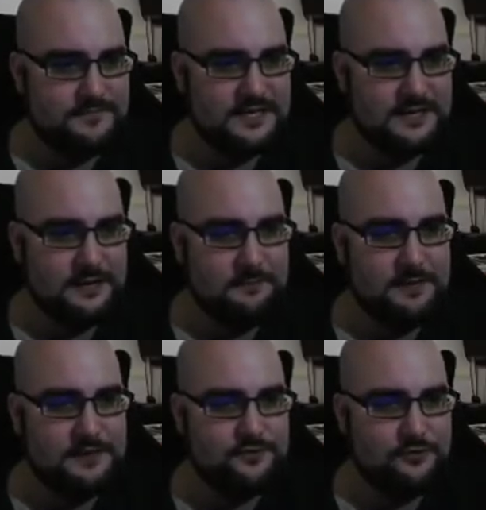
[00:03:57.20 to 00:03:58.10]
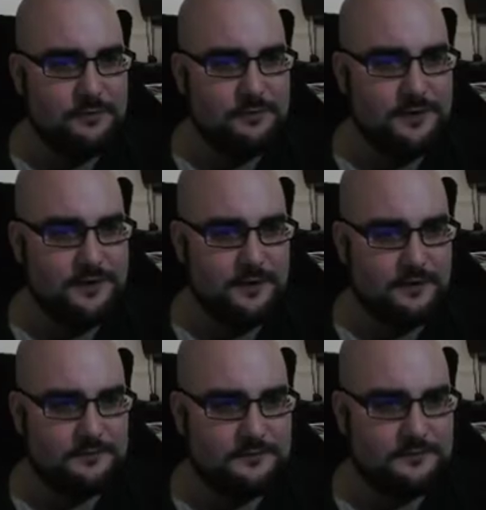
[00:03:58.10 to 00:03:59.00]
like a bedroom up here.
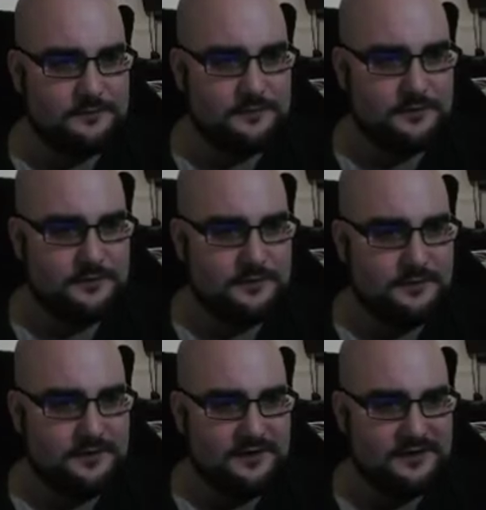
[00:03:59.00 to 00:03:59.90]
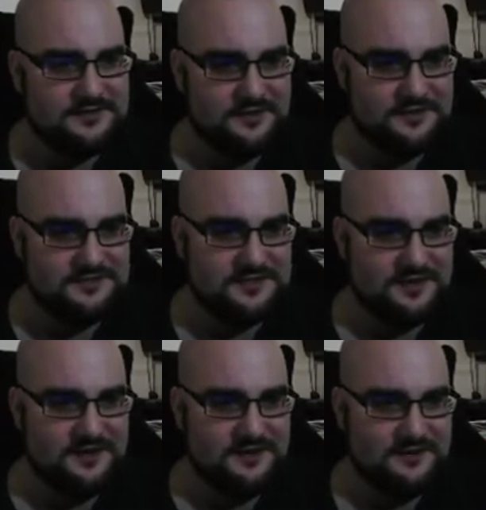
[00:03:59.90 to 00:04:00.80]
I saw this thing
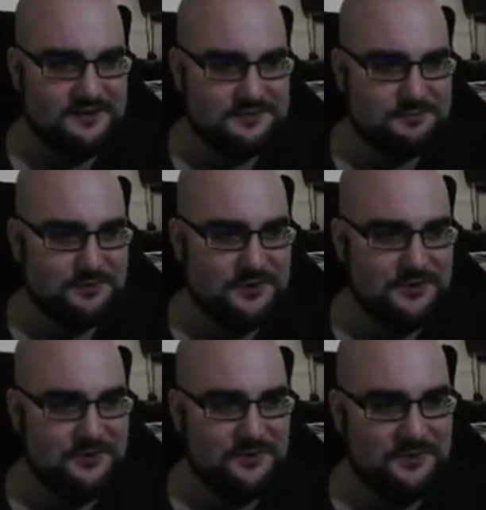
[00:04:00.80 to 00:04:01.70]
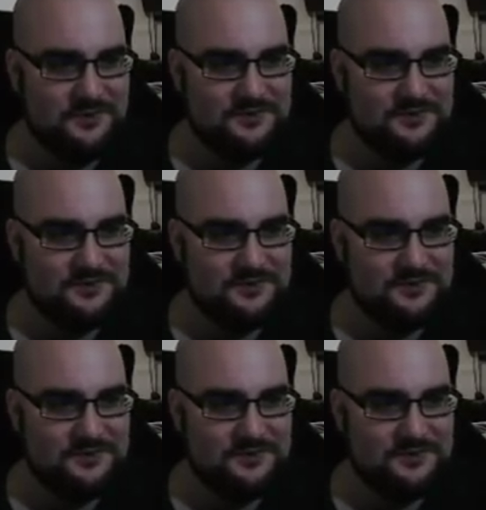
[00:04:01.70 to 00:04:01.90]
here that was pretty cool.